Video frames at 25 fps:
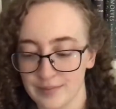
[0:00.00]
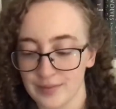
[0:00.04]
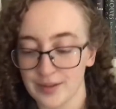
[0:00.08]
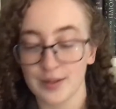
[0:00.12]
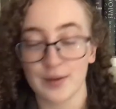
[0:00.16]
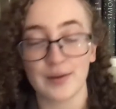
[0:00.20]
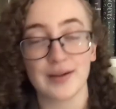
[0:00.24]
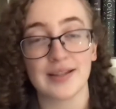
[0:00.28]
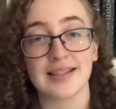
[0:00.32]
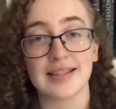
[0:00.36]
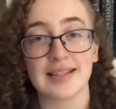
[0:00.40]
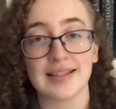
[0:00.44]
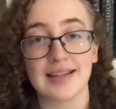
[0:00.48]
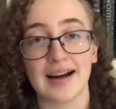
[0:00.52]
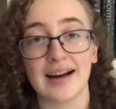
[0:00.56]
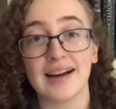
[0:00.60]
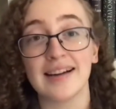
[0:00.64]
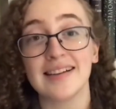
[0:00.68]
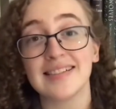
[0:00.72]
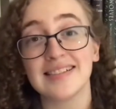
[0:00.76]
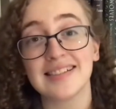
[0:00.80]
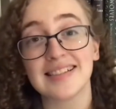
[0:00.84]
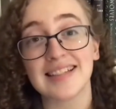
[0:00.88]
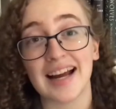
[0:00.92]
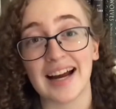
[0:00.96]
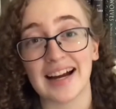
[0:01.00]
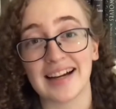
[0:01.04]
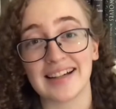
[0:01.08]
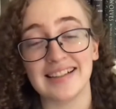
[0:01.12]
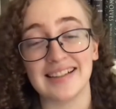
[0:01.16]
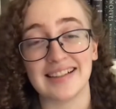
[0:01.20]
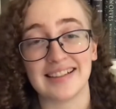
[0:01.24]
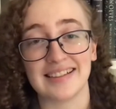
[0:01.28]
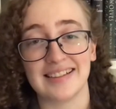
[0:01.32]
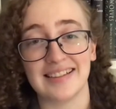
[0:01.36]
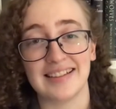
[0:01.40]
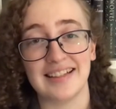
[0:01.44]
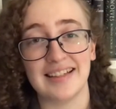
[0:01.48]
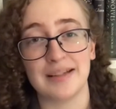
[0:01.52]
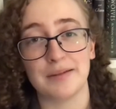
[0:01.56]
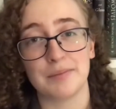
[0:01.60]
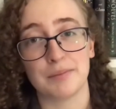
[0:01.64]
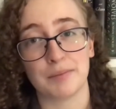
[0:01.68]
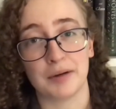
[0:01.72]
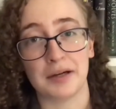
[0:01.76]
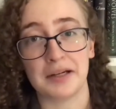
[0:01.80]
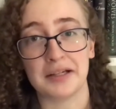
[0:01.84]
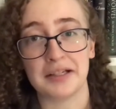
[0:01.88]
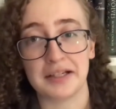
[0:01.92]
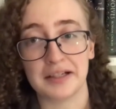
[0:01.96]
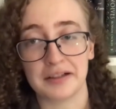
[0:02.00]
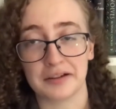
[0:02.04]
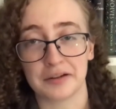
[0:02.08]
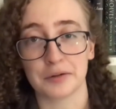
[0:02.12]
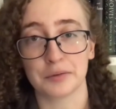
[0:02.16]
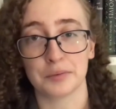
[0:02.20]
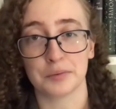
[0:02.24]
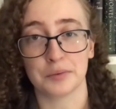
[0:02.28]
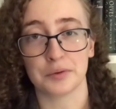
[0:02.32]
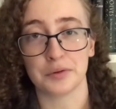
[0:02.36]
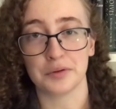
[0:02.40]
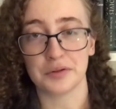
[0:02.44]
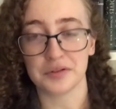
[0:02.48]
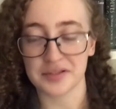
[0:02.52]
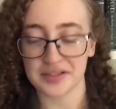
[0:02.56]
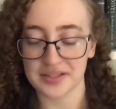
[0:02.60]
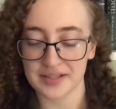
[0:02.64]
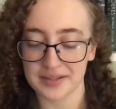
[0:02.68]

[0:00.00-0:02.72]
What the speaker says: So it's not technically breaking her rules.